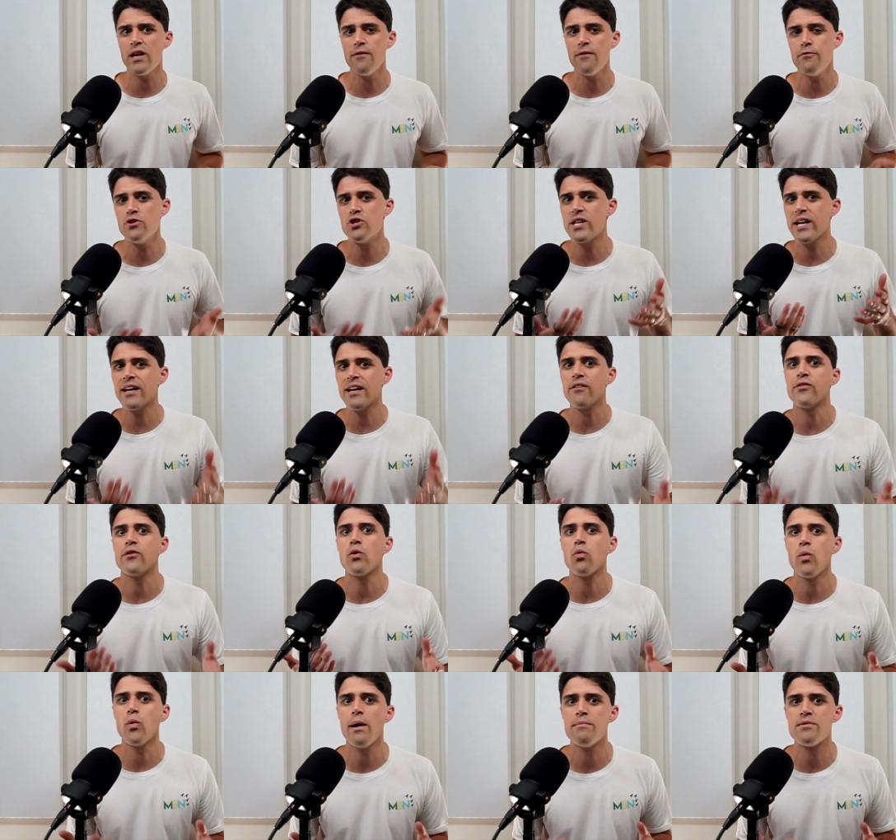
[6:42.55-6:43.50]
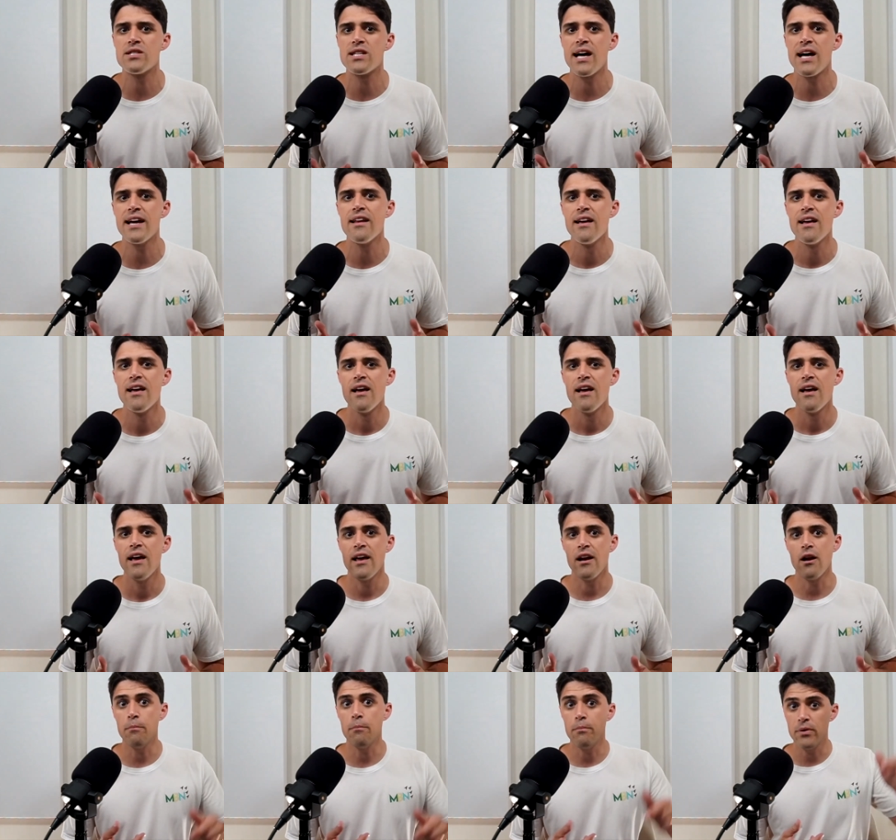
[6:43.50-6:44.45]
If you check out their website,
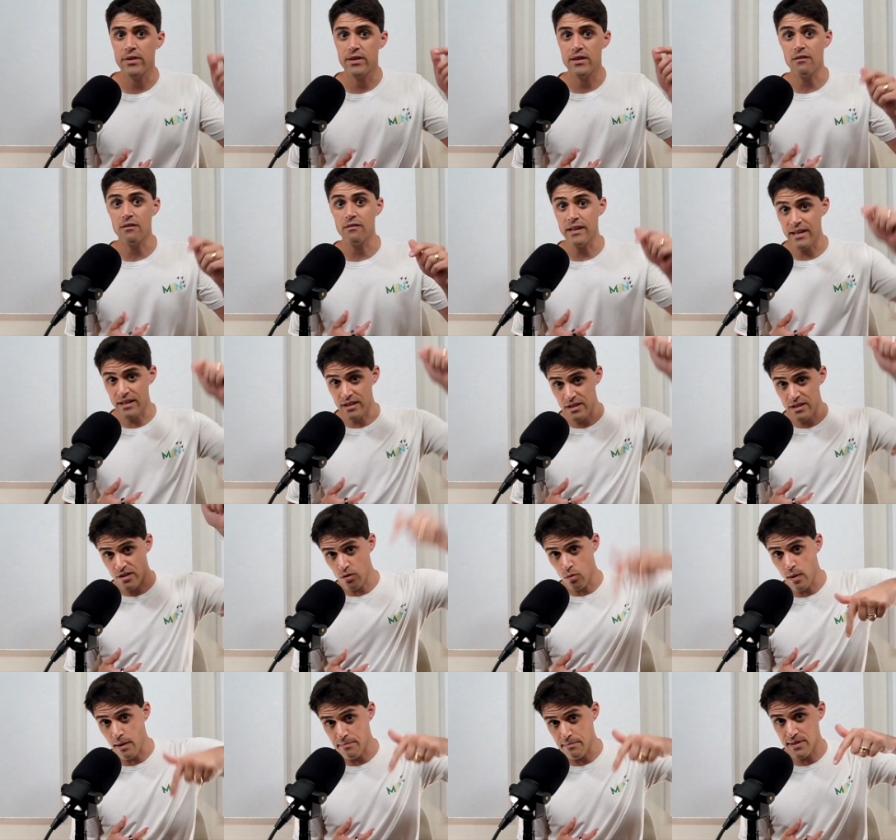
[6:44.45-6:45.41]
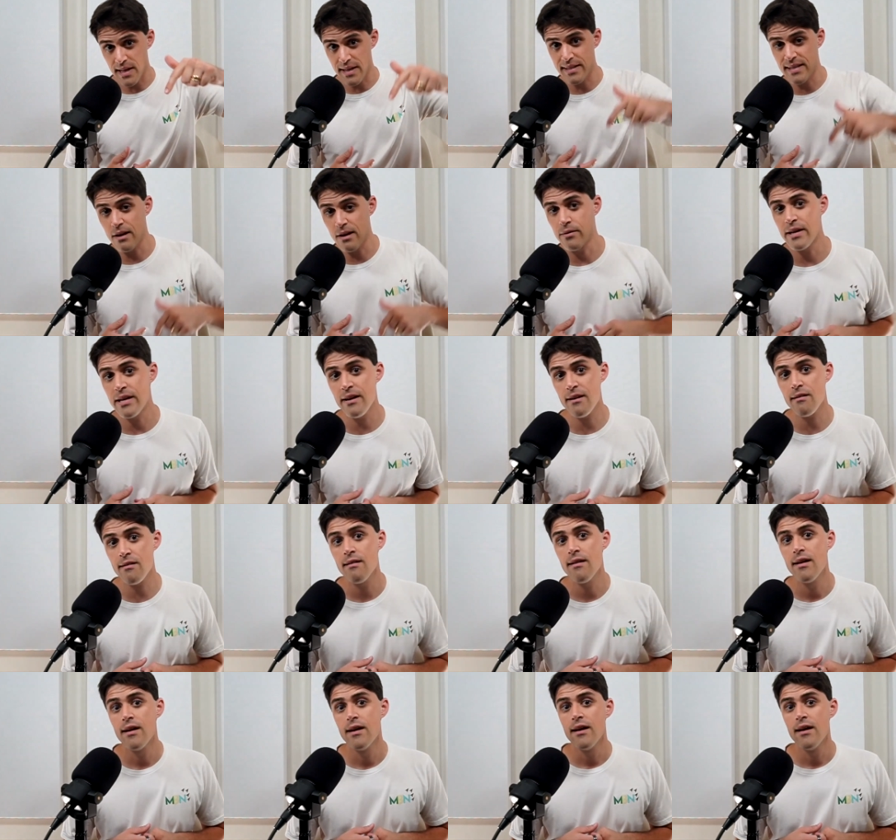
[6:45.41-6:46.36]
and I'll put the link to the website down here,
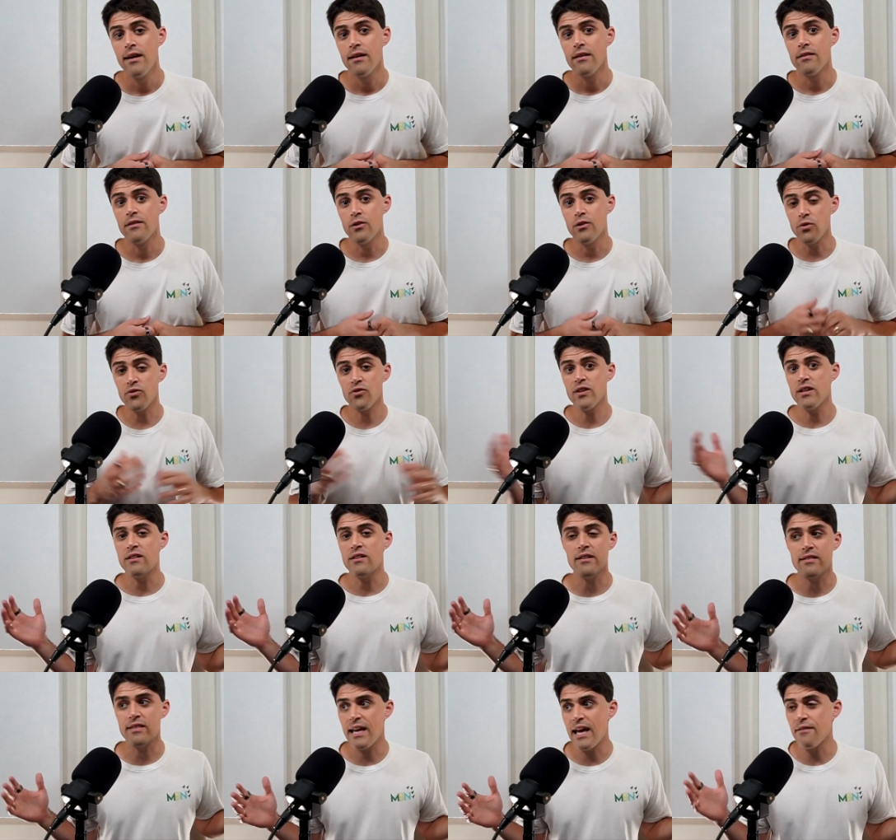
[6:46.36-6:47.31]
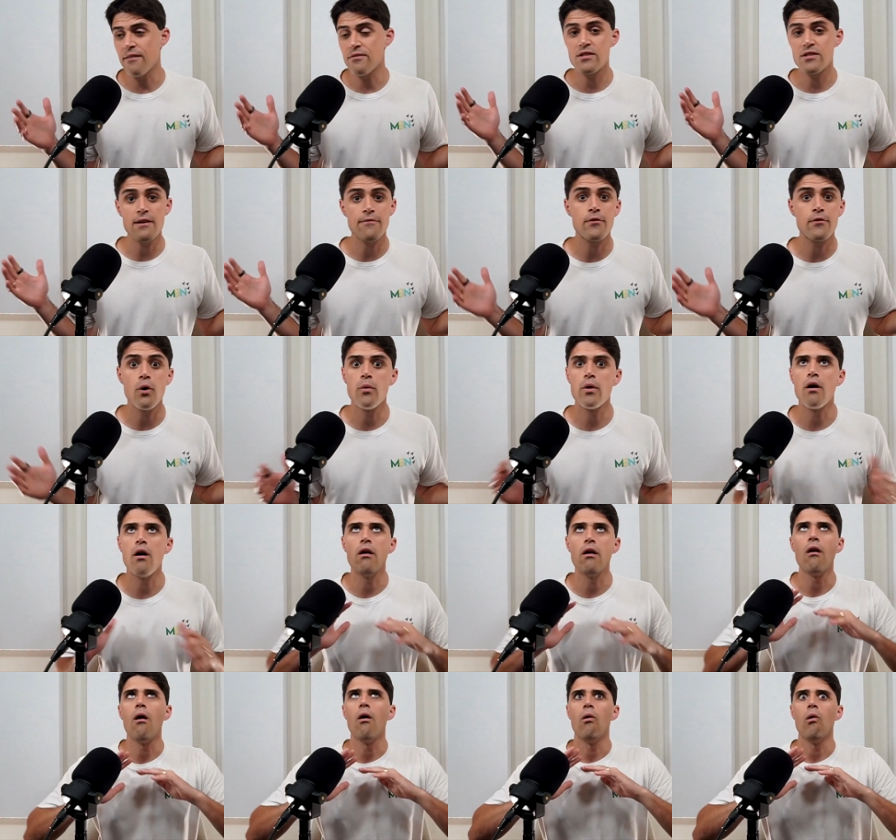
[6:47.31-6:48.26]
you'll see that they have stuff going
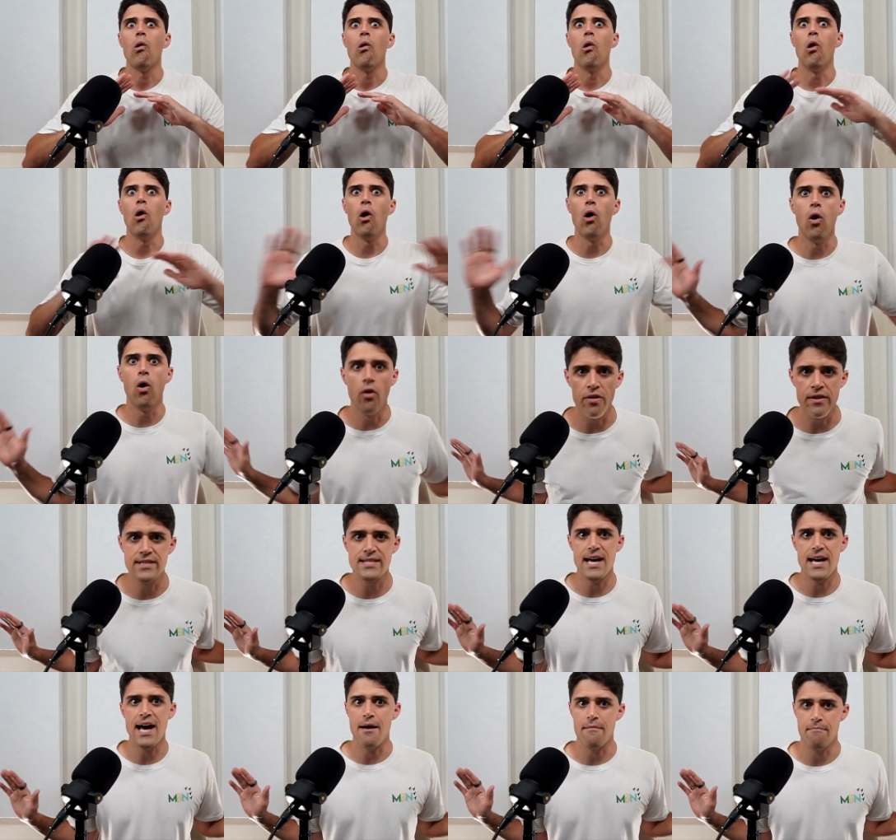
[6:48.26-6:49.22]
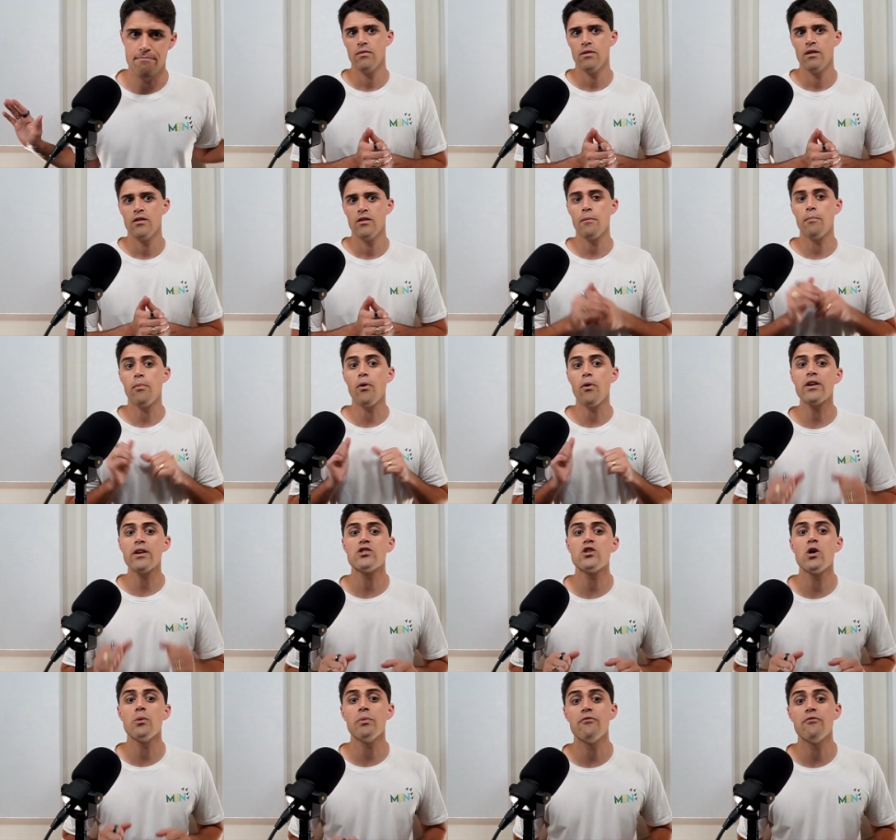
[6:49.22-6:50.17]
on all the time. The park
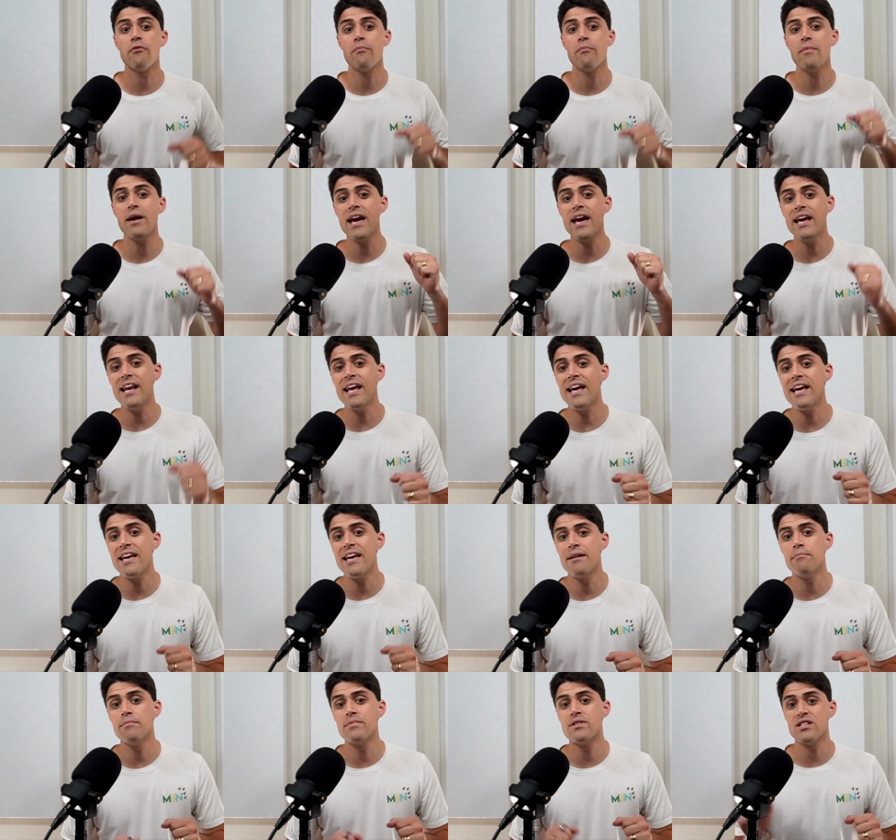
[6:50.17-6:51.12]
is open from 8 a.m.